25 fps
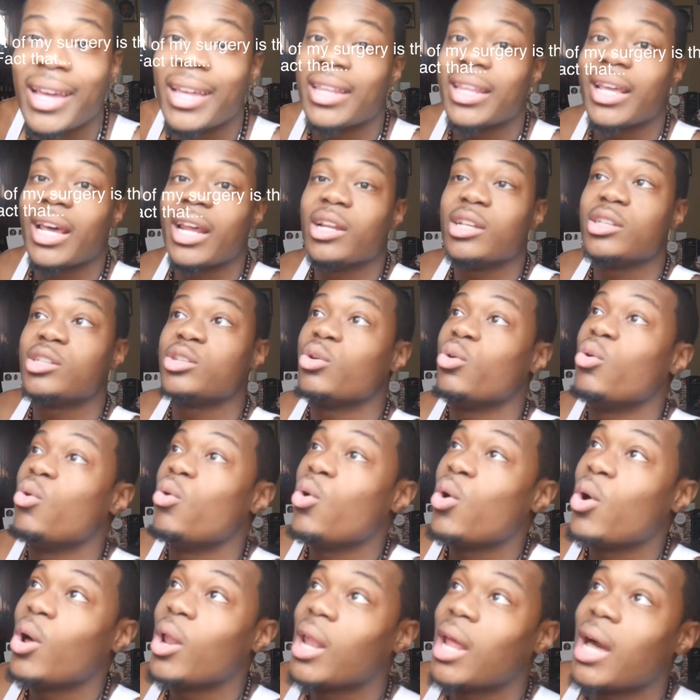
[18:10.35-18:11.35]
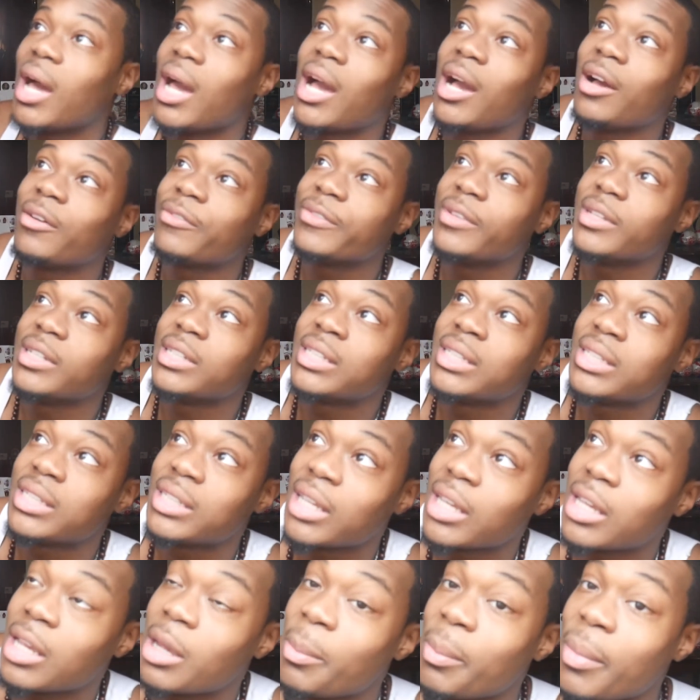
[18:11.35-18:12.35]
That is all I have to
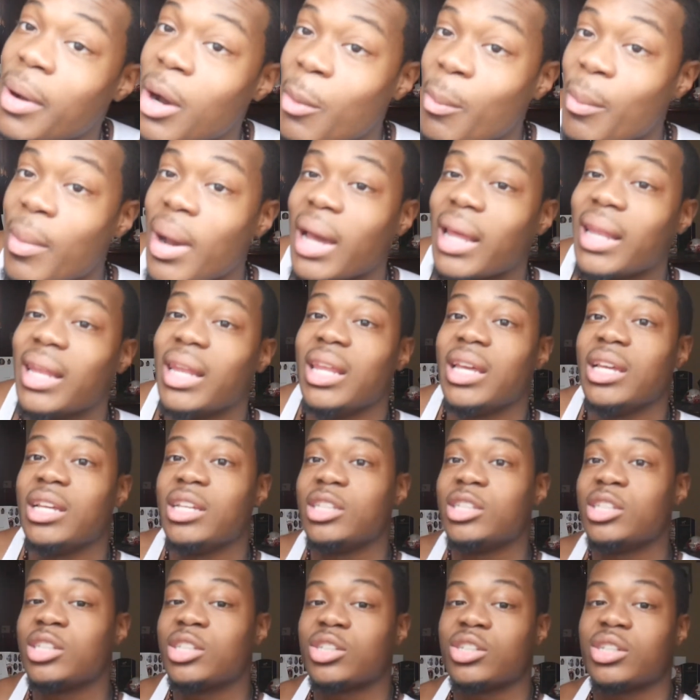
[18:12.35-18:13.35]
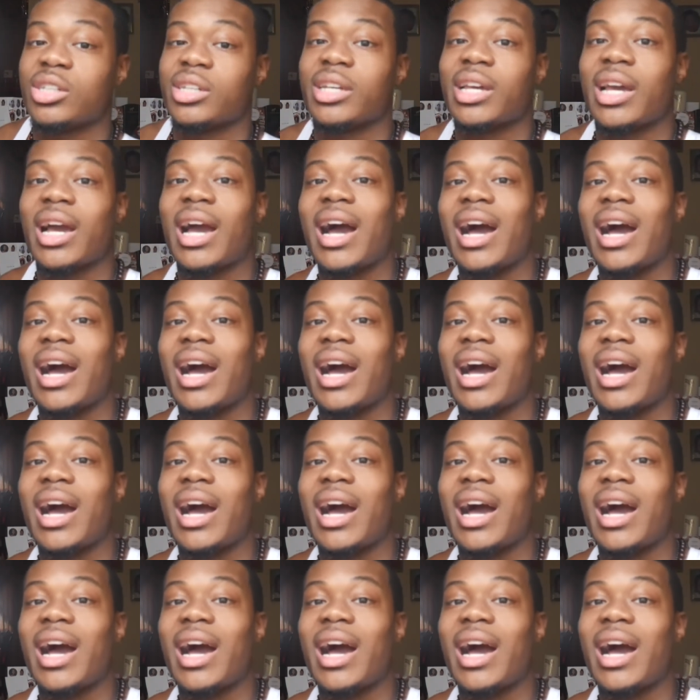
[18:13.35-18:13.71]
say about my LASIK